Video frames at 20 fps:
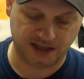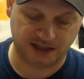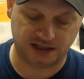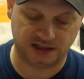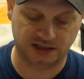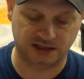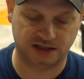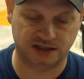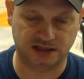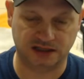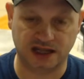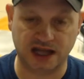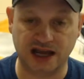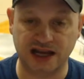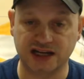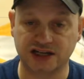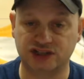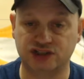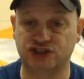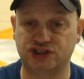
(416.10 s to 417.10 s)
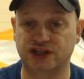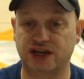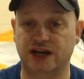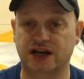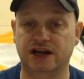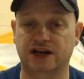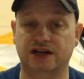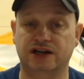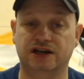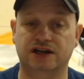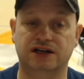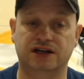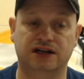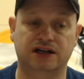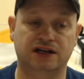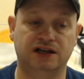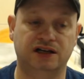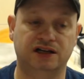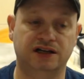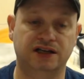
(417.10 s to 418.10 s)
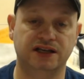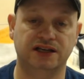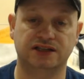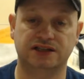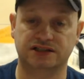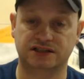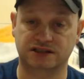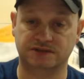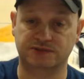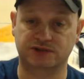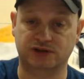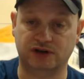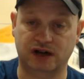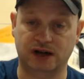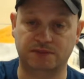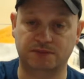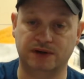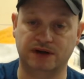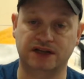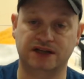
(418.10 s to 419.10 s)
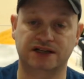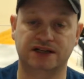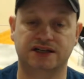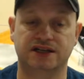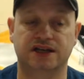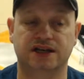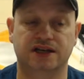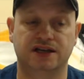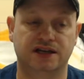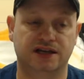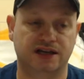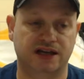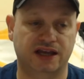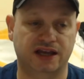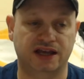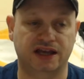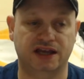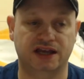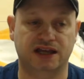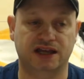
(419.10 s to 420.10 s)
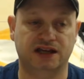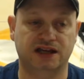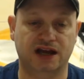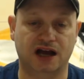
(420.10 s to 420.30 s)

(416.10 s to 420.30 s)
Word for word: uh, like, share, uh, hit the subscribe button, and